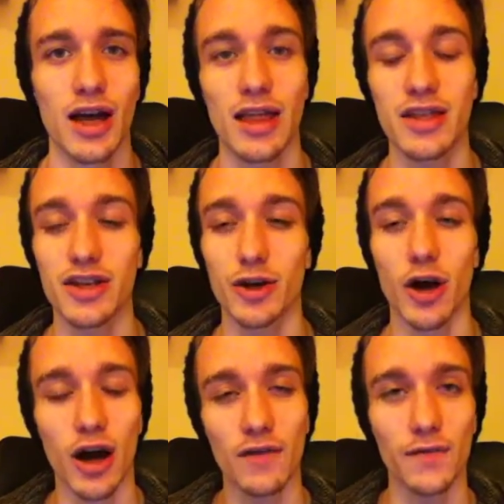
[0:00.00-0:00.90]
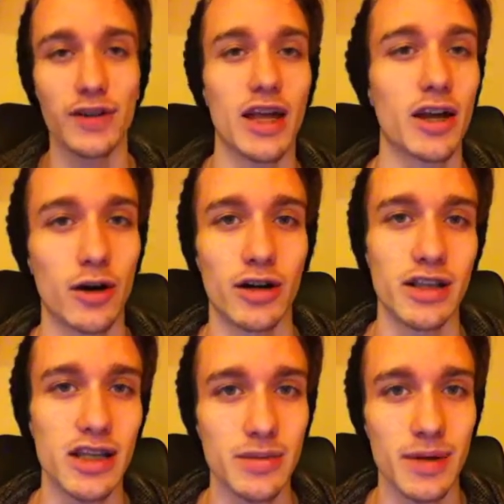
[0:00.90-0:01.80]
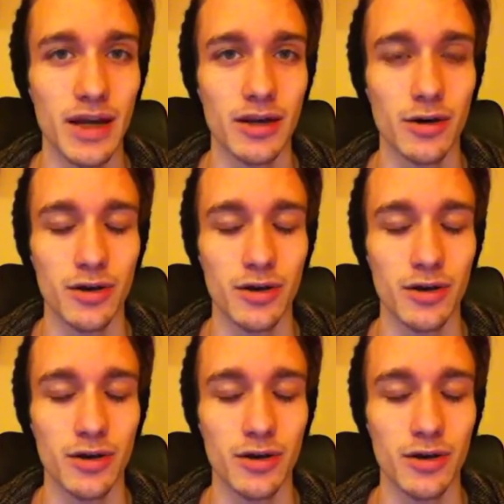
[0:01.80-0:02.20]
and then you're offering that on eBay,